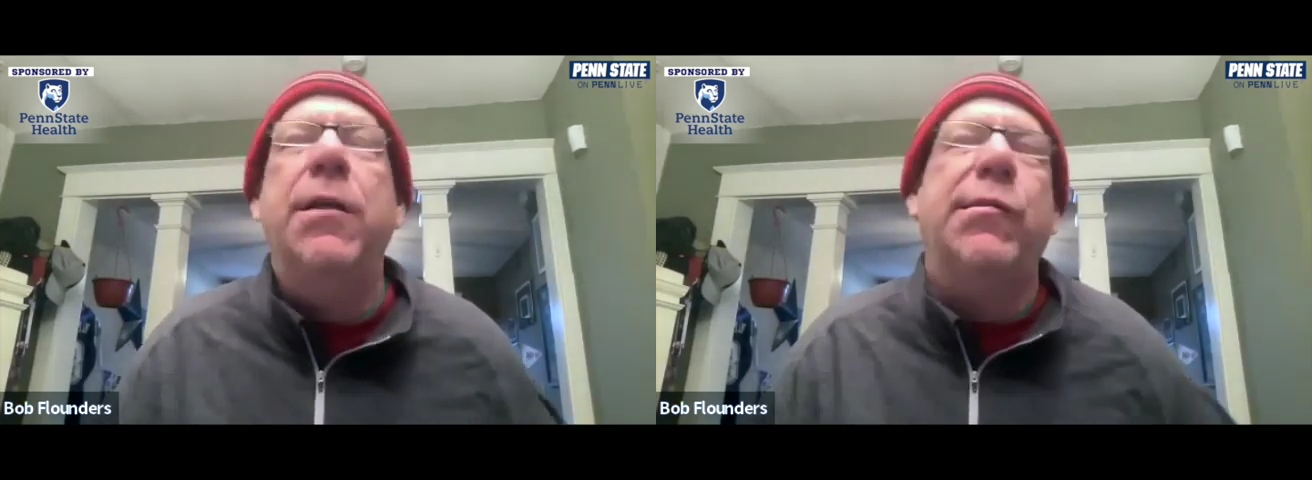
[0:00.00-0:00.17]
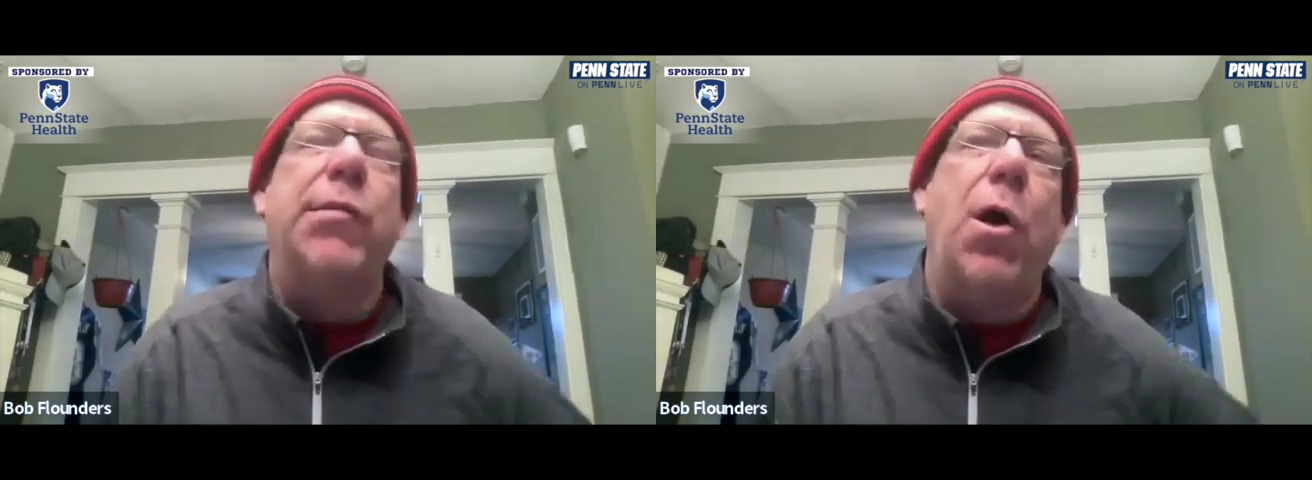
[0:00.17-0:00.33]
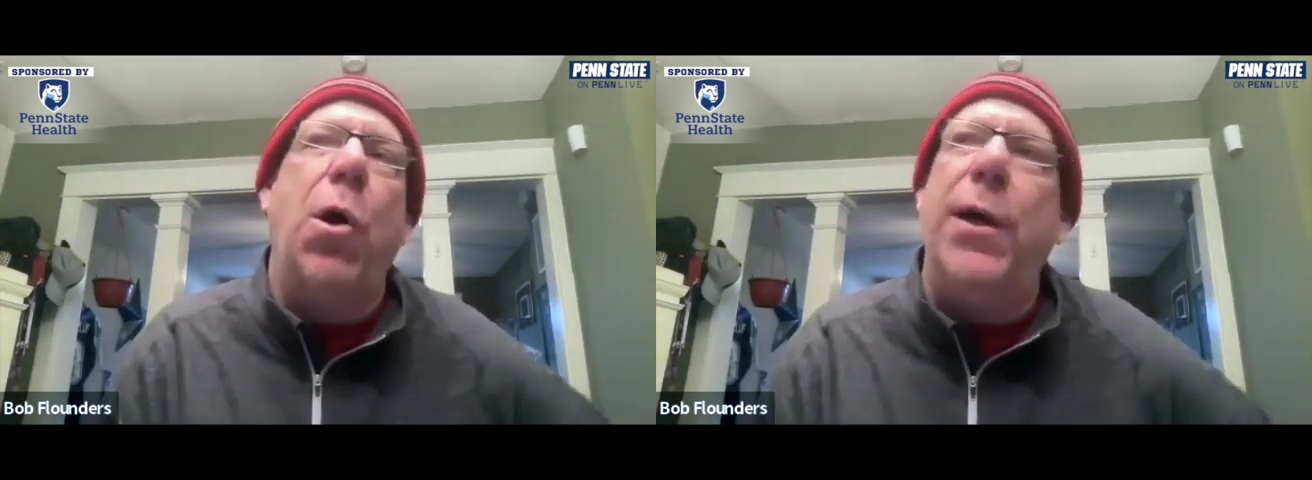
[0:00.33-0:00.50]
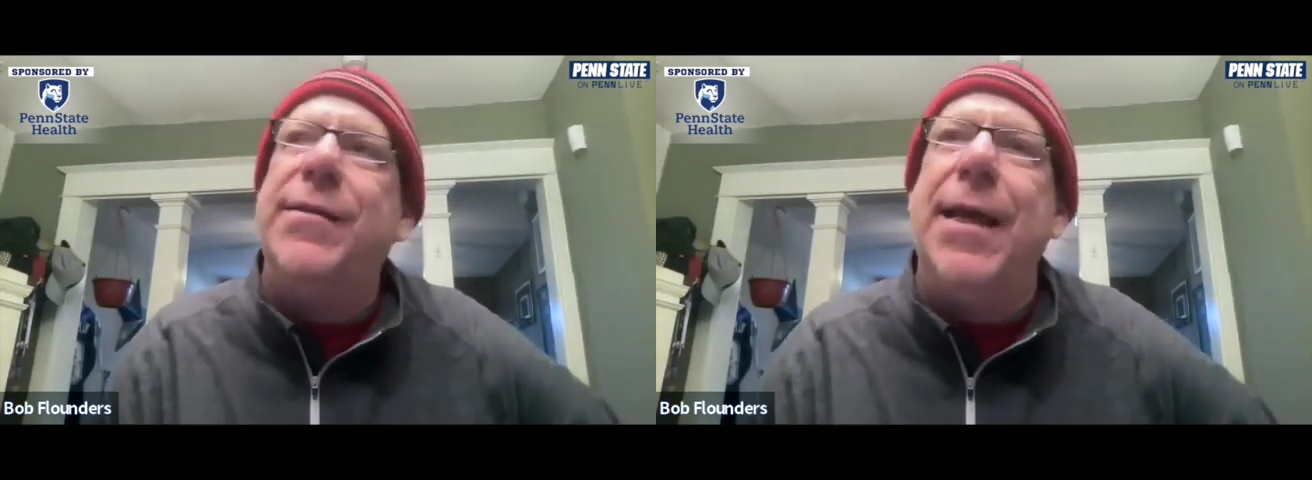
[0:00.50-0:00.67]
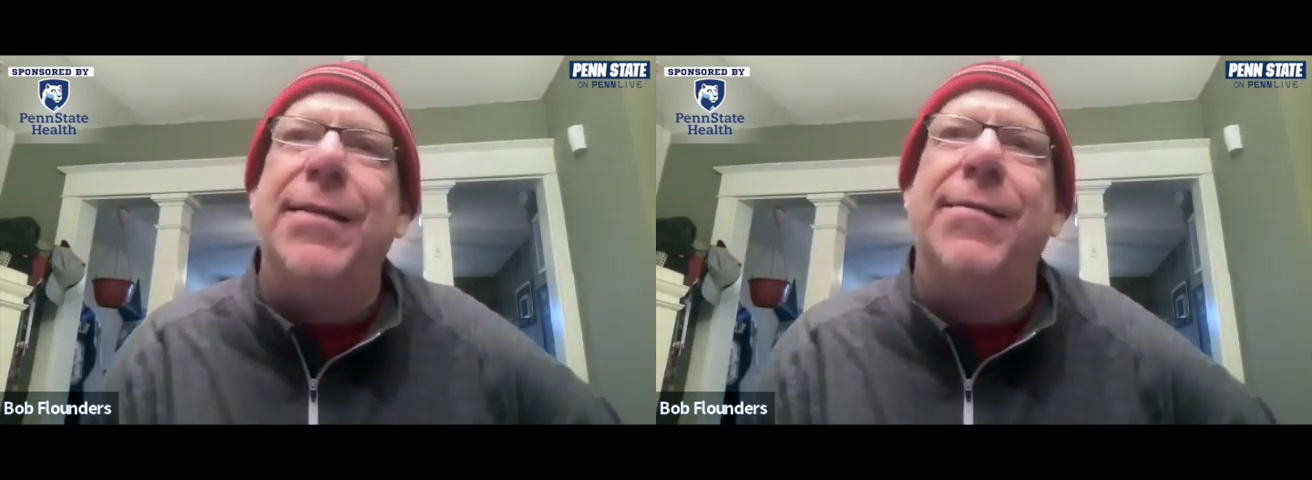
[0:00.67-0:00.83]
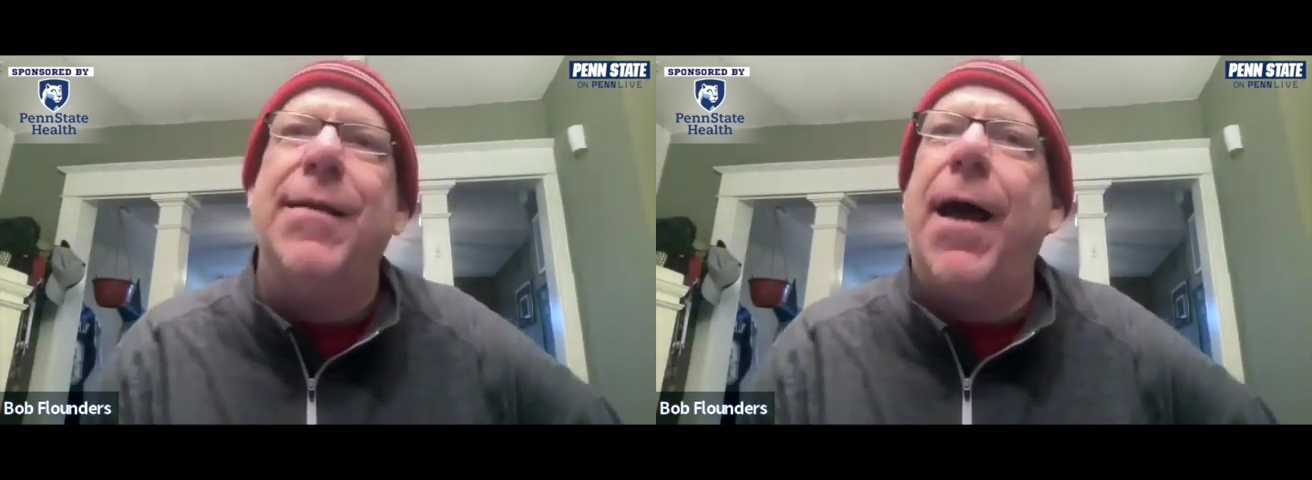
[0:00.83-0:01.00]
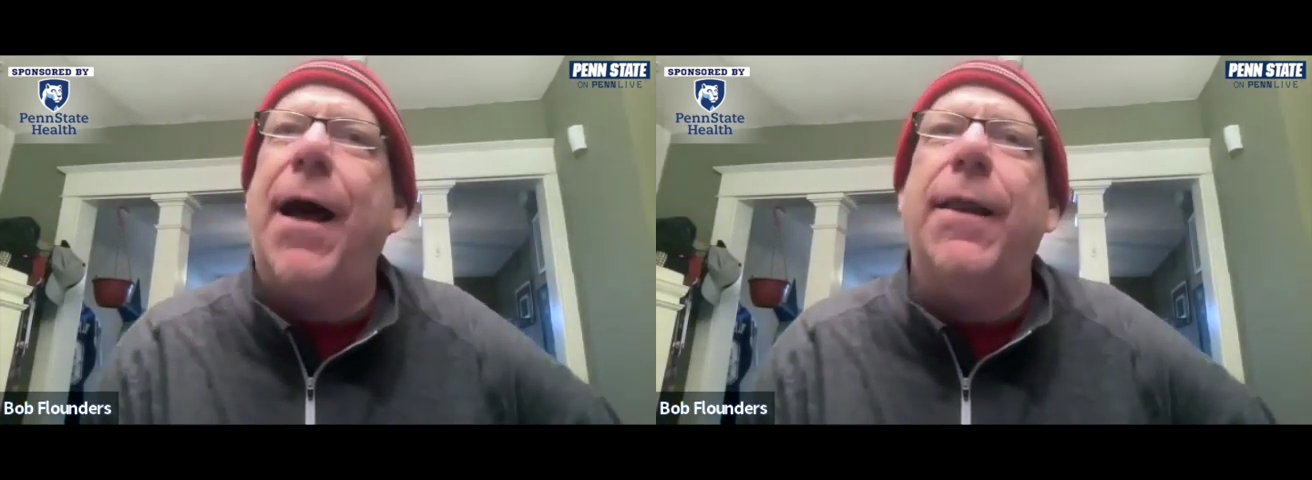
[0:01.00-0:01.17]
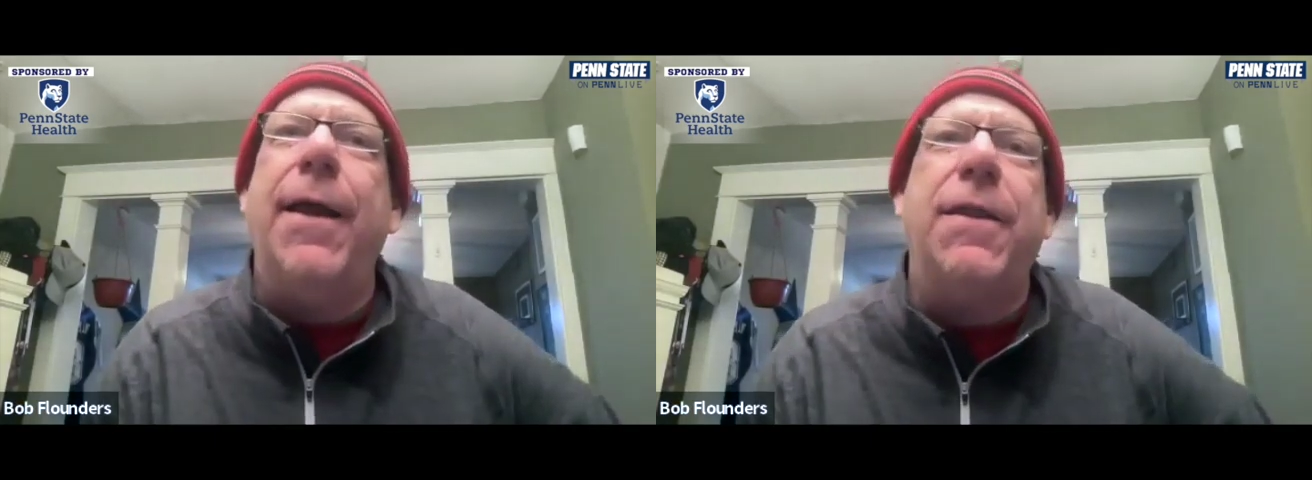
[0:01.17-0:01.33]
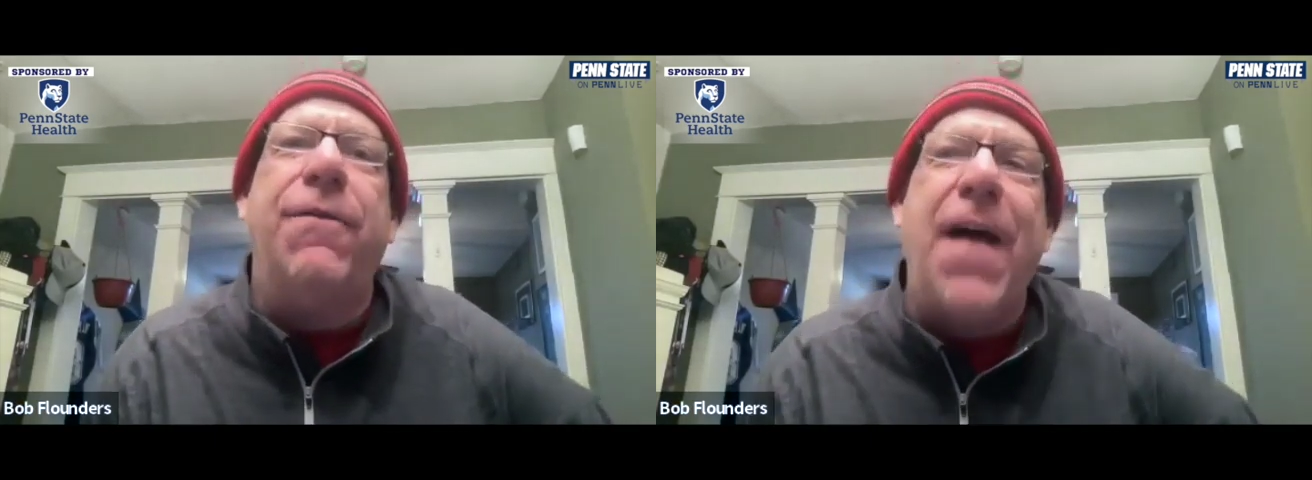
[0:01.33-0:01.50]
So it's I
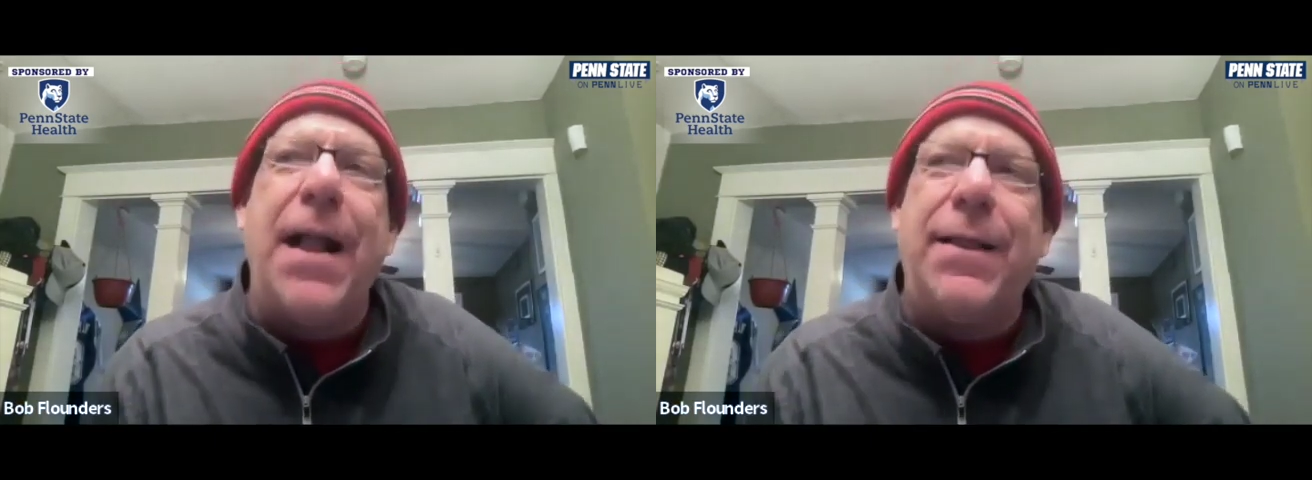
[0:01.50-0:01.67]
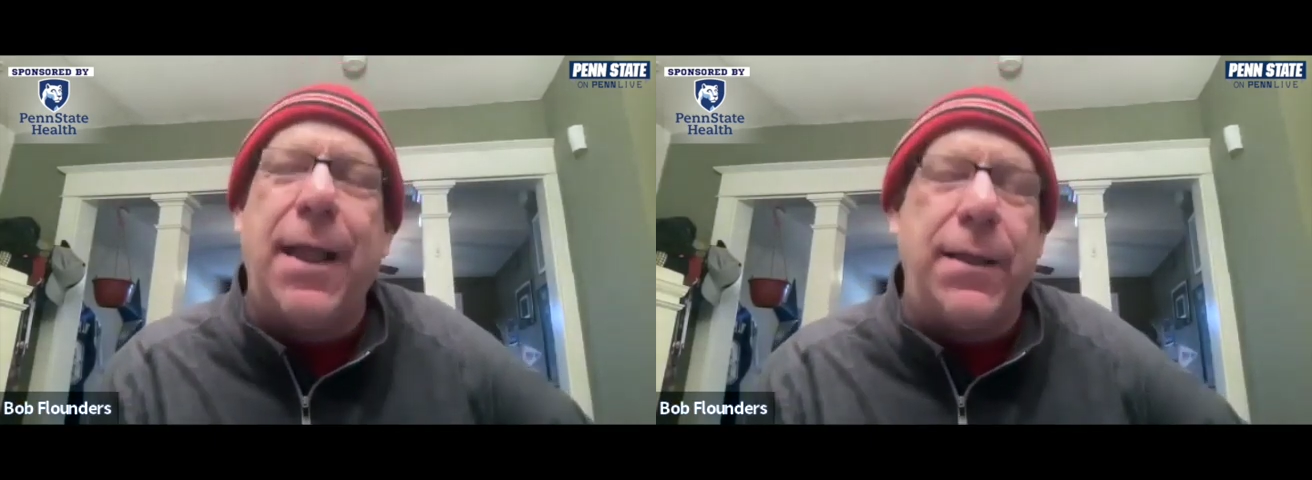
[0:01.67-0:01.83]
like the fact